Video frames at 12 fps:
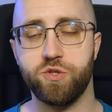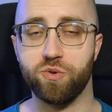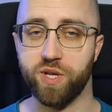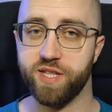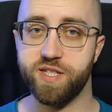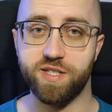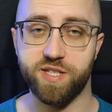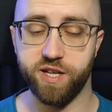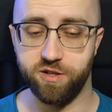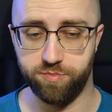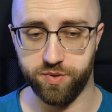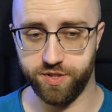To get the
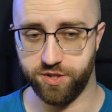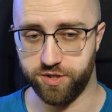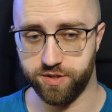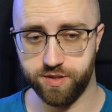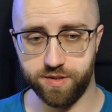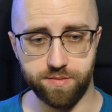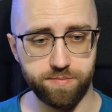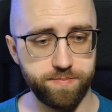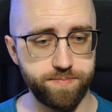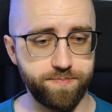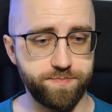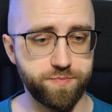tail positions,
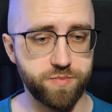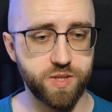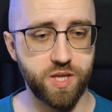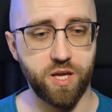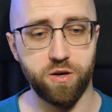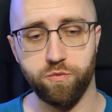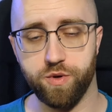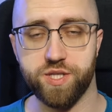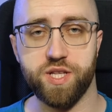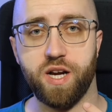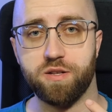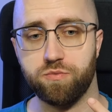we
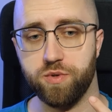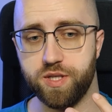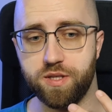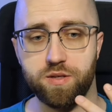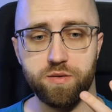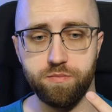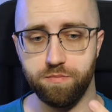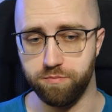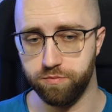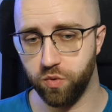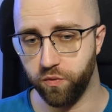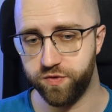start with
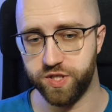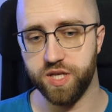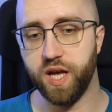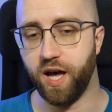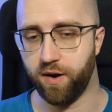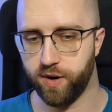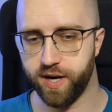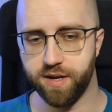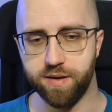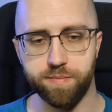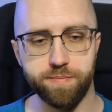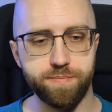moves array,
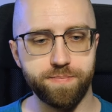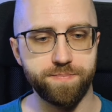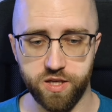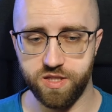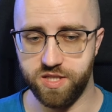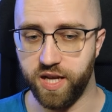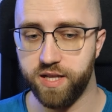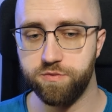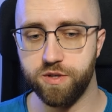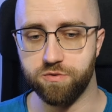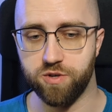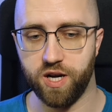then
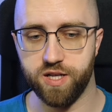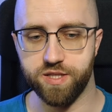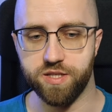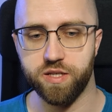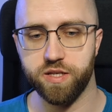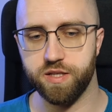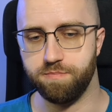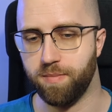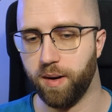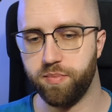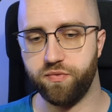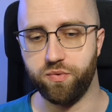we run
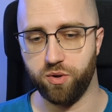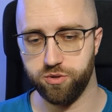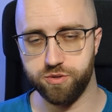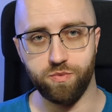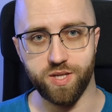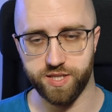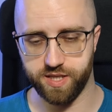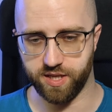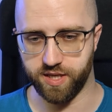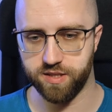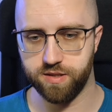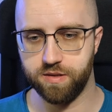map fold once
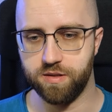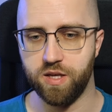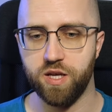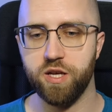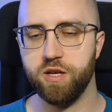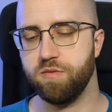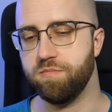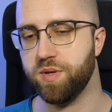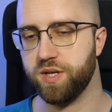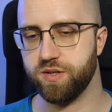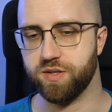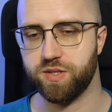again,
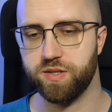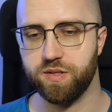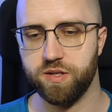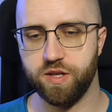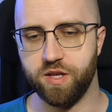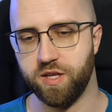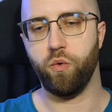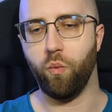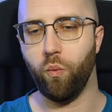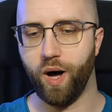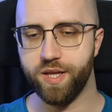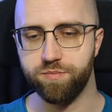because
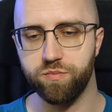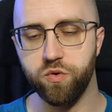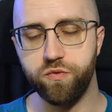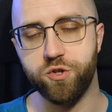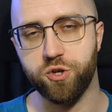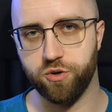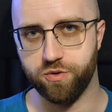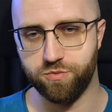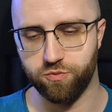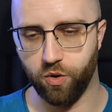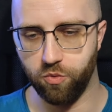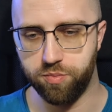one move short
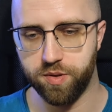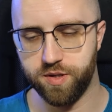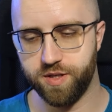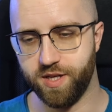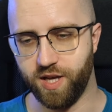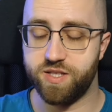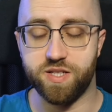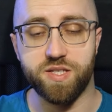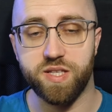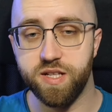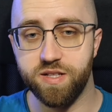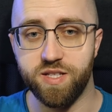rope, it's
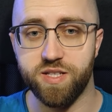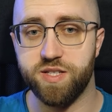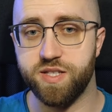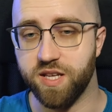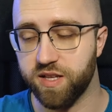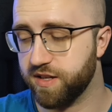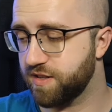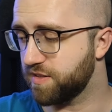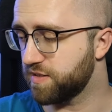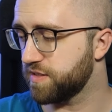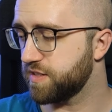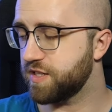still the
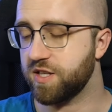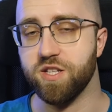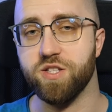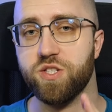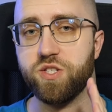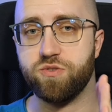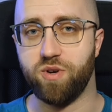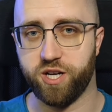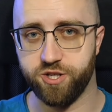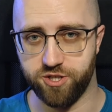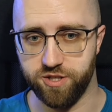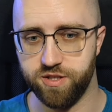single
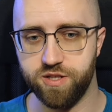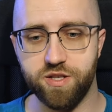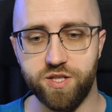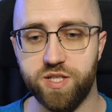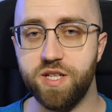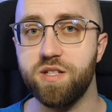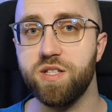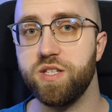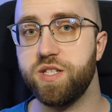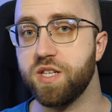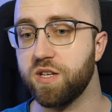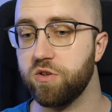instruction, still the
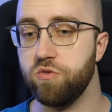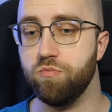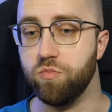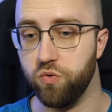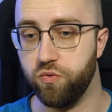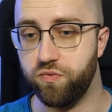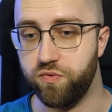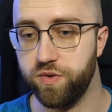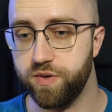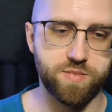single move,